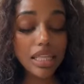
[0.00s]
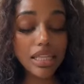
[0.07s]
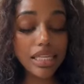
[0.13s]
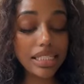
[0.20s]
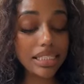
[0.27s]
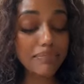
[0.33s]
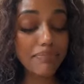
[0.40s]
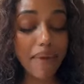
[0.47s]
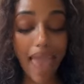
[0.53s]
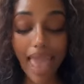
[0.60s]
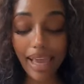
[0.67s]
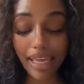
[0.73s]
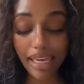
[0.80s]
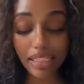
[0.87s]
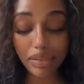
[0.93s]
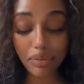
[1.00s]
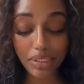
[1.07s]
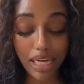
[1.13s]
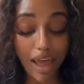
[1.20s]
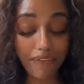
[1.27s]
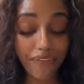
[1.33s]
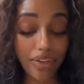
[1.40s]
this baggage,
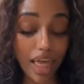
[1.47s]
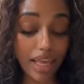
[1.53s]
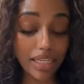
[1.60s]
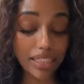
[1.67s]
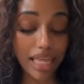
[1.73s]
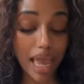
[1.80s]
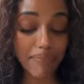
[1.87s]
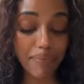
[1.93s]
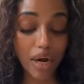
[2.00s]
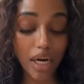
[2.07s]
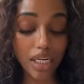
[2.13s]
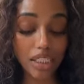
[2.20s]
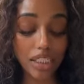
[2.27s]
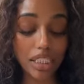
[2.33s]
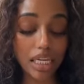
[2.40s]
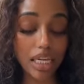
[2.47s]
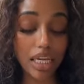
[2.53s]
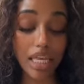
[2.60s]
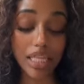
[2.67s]
which I feel like is that person,